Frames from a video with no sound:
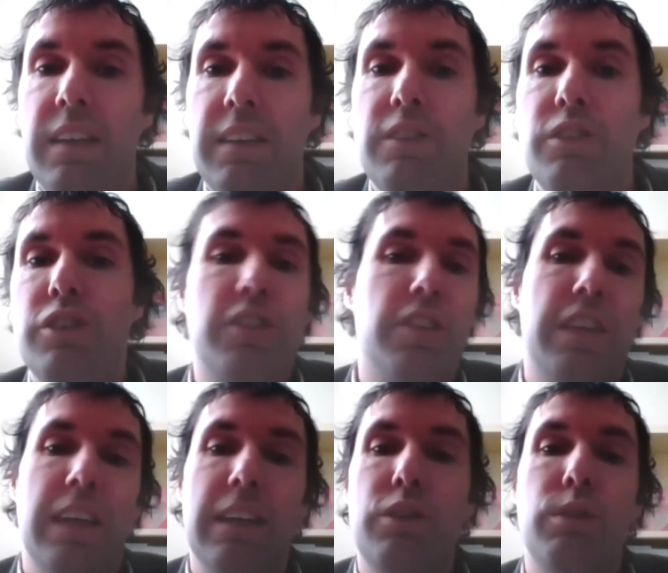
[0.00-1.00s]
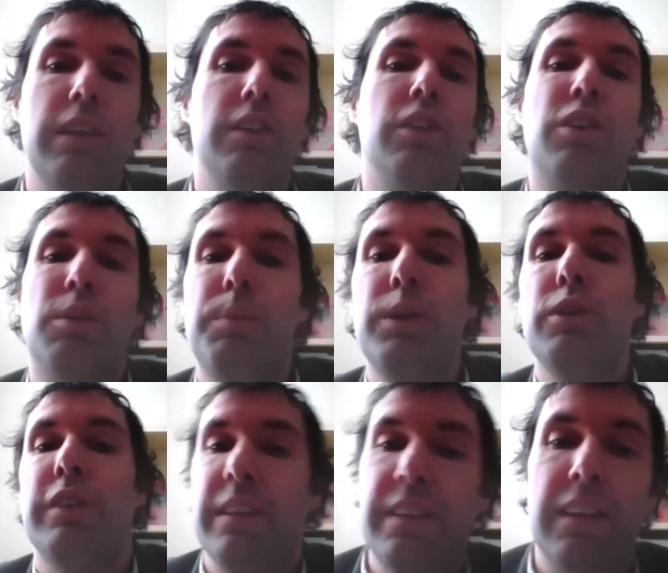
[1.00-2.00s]
and then you just enter it in a
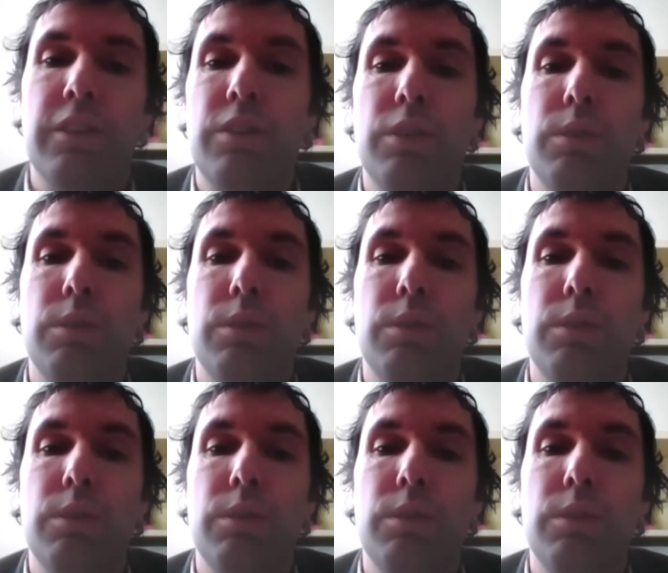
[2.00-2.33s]
computer and it tells